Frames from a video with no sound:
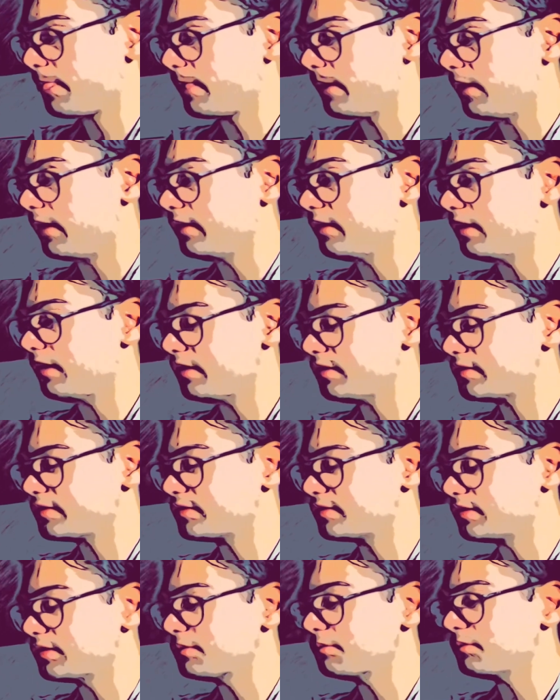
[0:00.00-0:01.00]
I
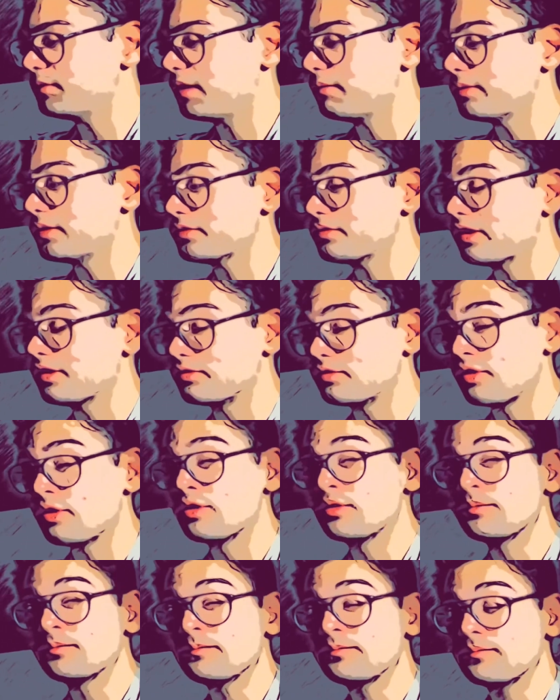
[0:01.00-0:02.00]
asked him about a
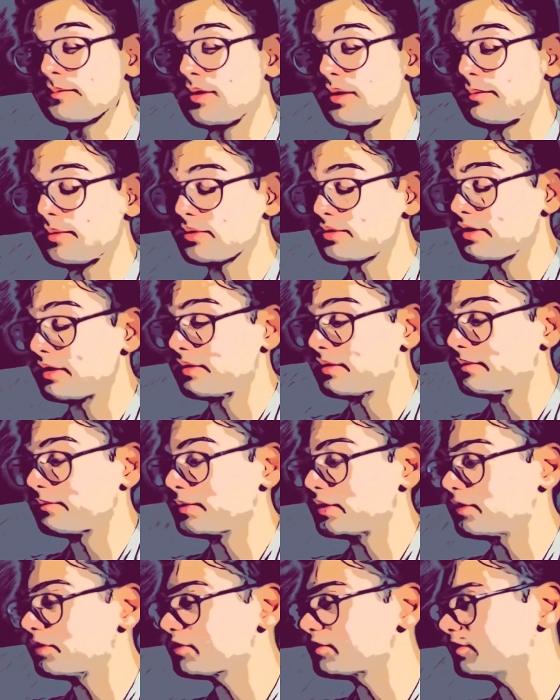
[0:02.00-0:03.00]
term,
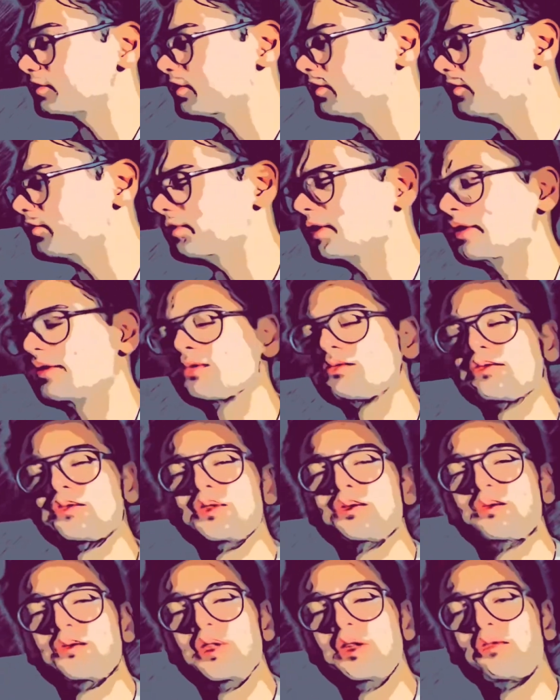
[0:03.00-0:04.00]
because
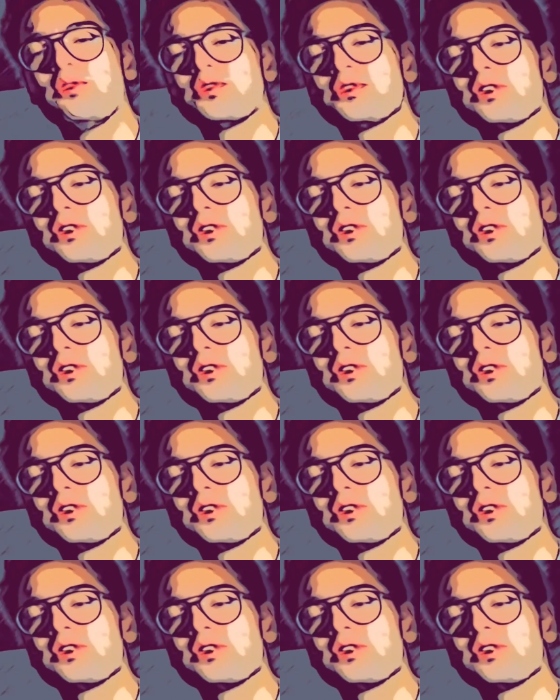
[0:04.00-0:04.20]
he was